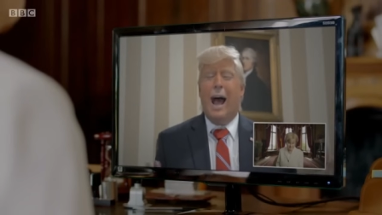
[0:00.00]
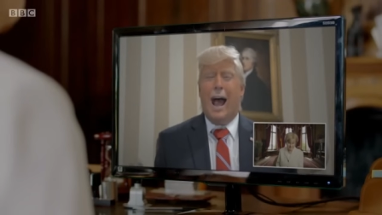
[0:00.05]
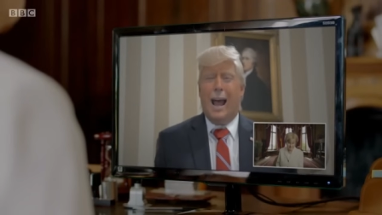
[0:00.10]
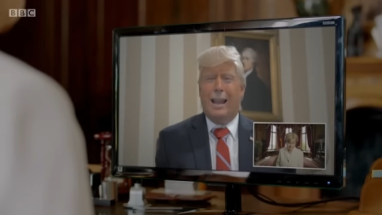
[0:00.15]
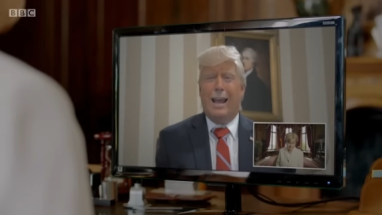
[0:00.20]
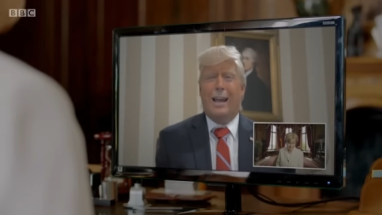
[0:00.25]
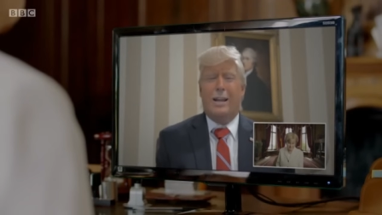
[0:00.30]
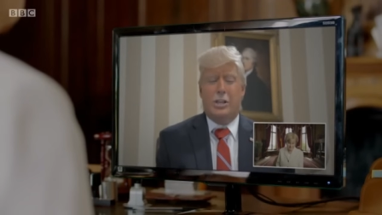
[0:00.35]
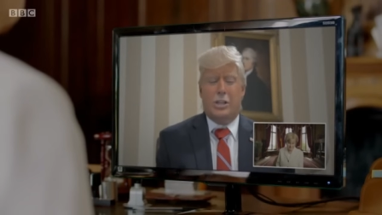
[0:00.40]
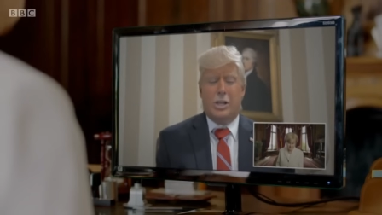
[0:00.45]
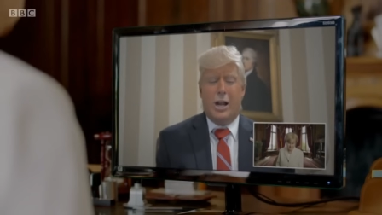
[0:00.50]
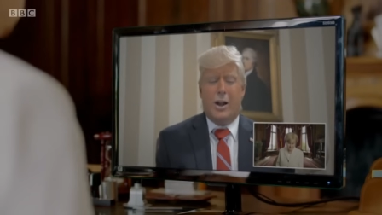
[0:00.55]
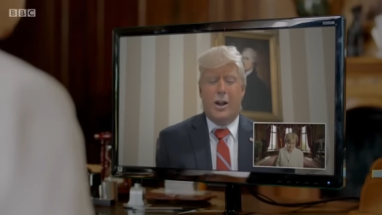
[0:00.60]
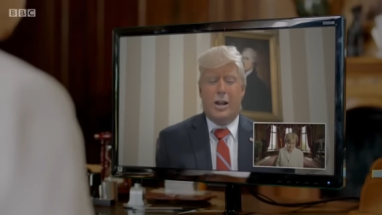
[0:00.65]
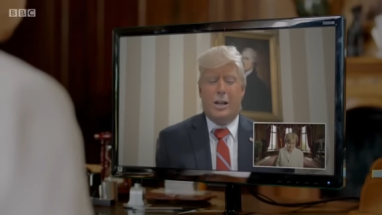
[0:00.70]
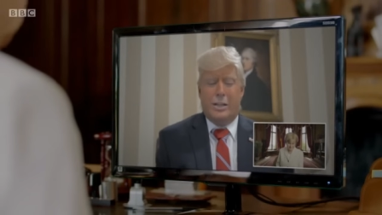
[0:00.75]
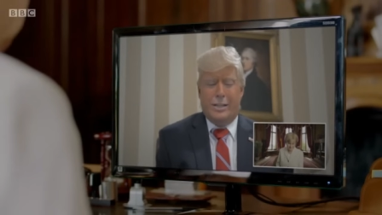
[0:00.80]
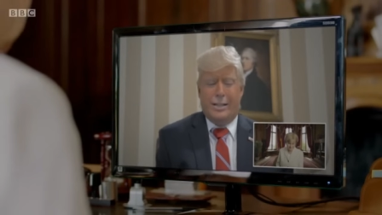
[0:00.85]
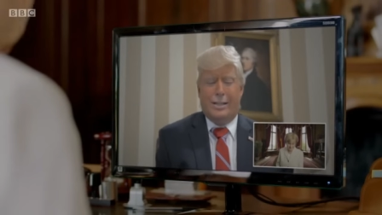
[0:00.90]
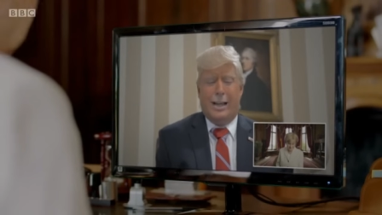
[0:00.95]
I like
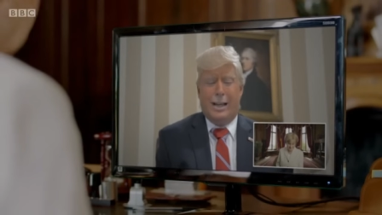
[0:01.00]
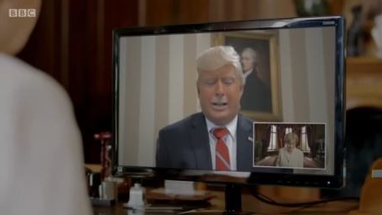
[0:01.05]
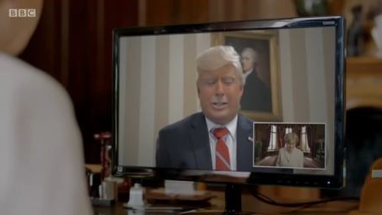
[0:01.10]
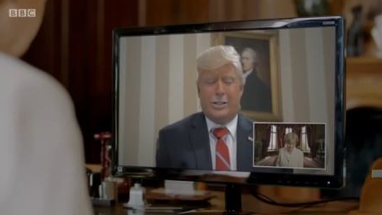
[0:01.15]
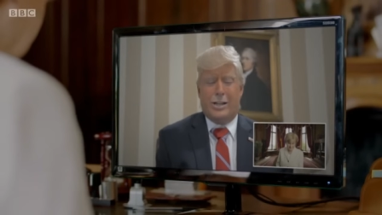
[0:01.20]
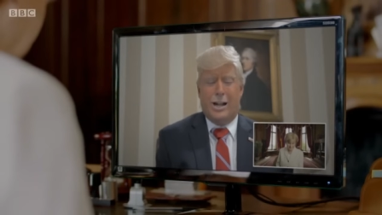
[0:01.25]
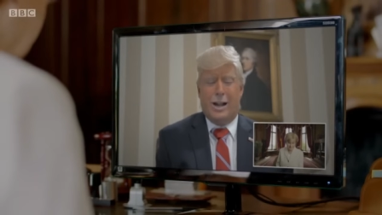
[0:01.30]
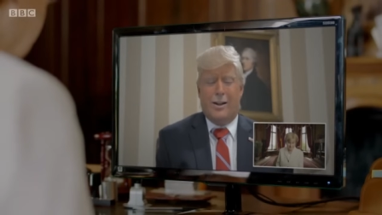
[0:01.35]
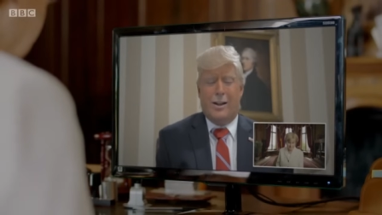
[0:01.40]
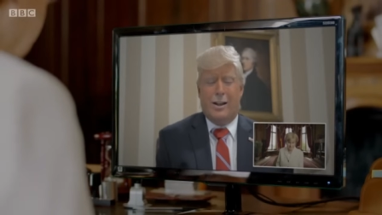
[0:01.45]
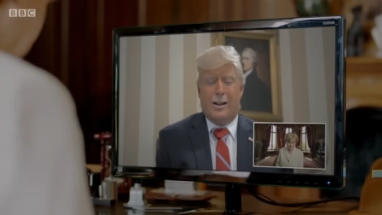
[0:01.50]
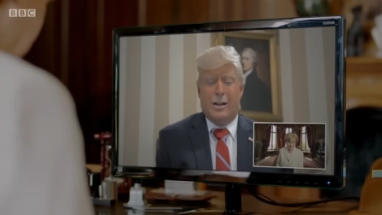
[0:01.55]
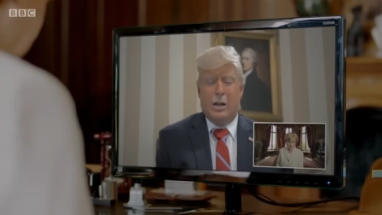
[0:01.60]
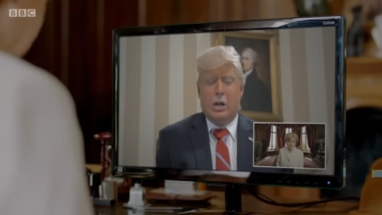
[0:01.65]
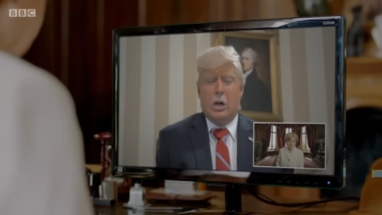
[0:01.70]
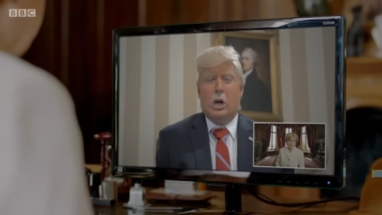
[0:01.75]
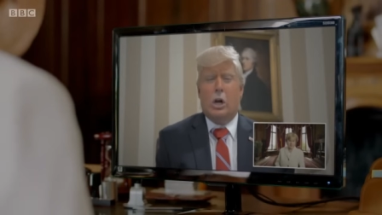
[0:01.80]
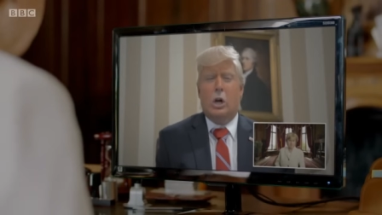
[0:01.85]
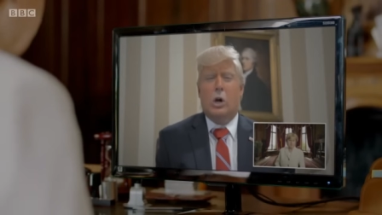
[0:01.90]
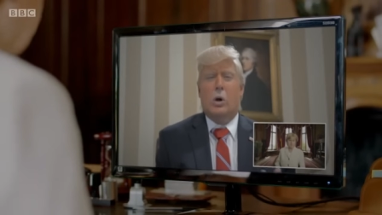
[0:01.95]
Jared. Do you like Jared?
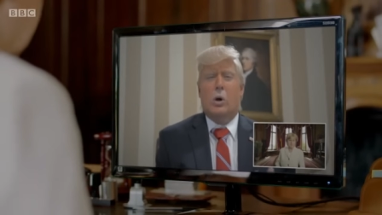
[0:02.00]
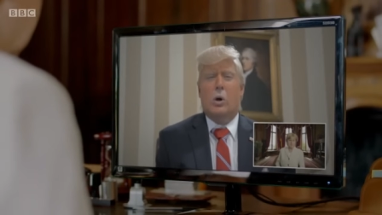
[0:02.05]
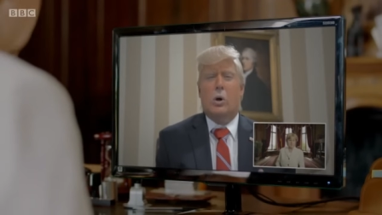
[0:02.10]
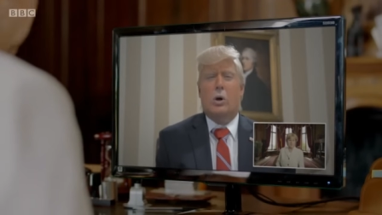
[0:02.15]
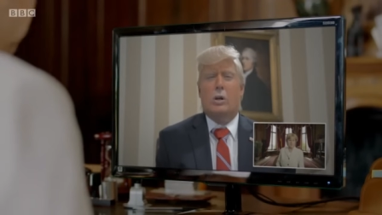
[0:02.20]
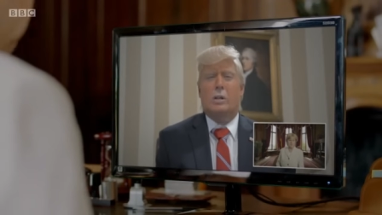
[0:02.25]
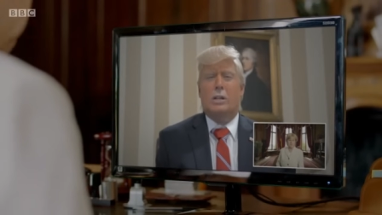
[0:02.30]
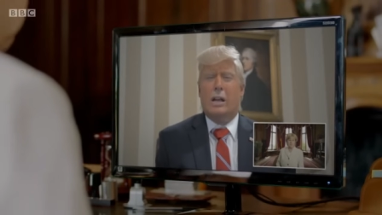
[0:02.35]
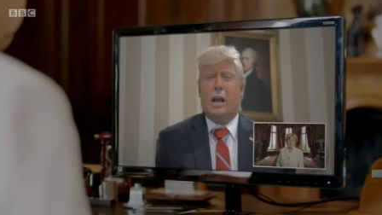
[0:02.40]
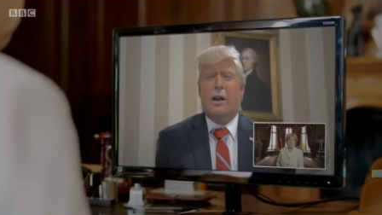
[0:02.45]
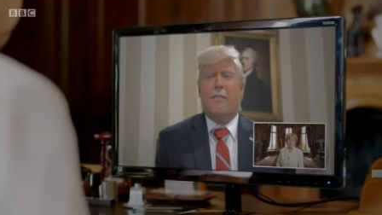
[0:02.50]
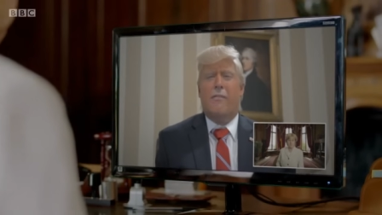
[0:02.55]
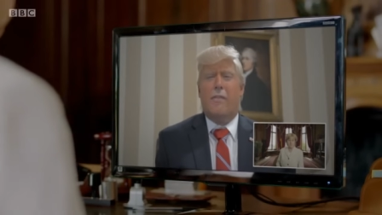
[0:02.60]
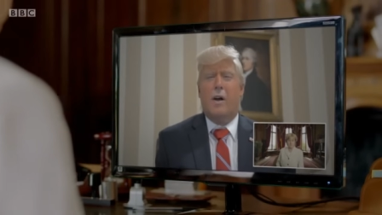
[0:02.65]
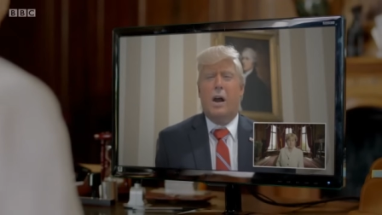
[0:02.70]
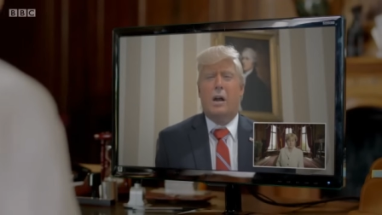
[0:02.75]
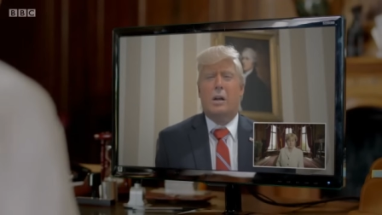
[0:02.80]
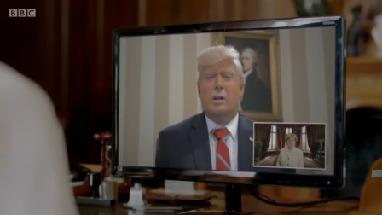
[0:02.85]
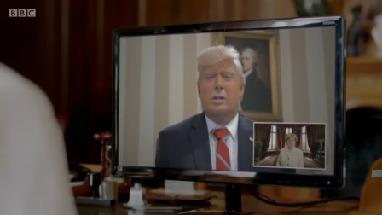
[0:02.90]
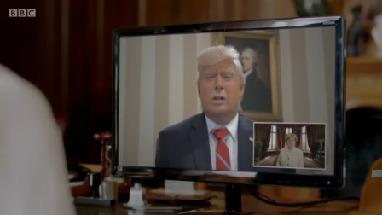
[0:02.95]
Or did I
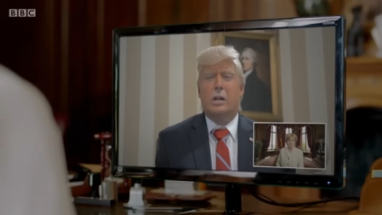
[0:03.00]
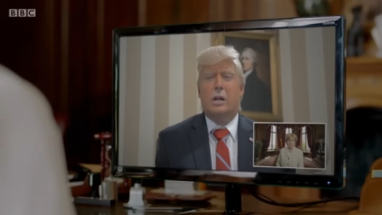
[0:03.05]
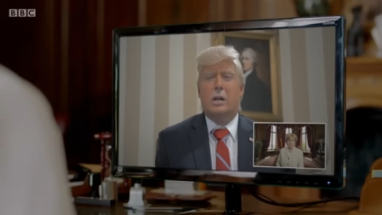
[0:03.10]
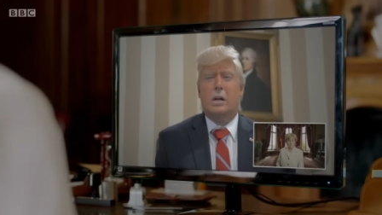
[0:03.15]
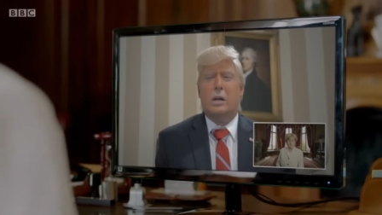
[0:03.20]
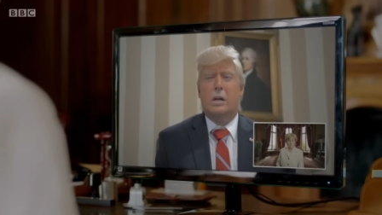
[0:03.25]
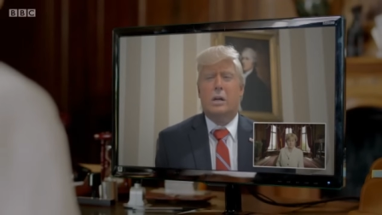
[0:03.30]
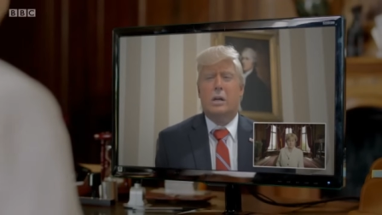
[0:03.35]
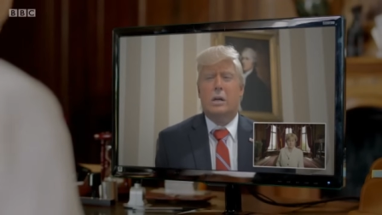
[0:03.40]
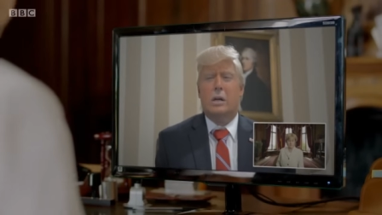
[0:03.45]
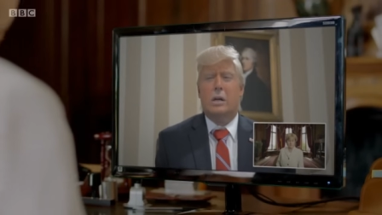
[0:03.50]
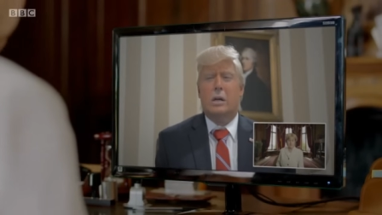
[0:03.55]
fire Jared?